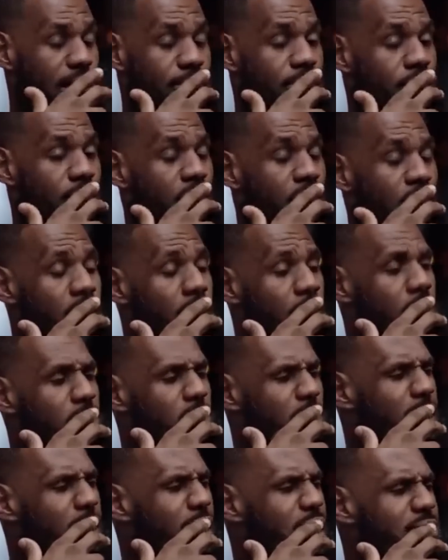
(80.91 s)
that just
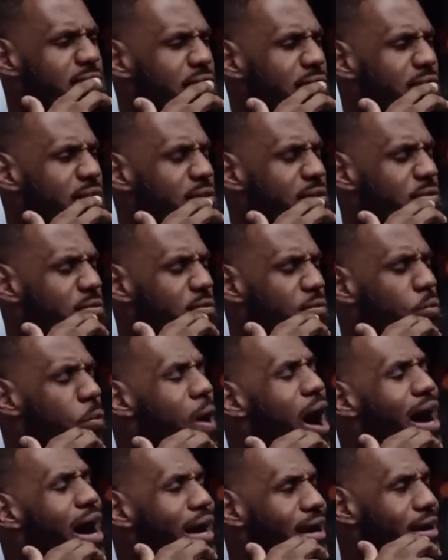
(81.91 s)
about everybody
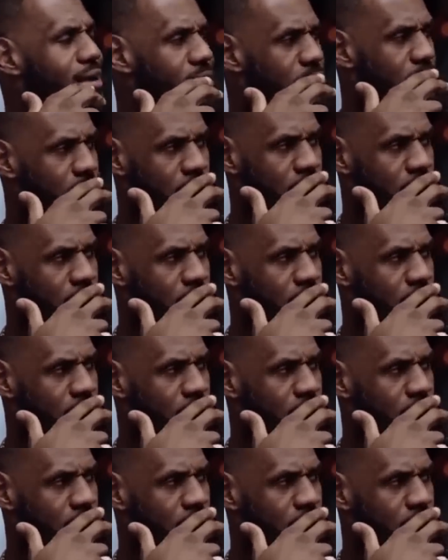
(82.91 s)
knows of.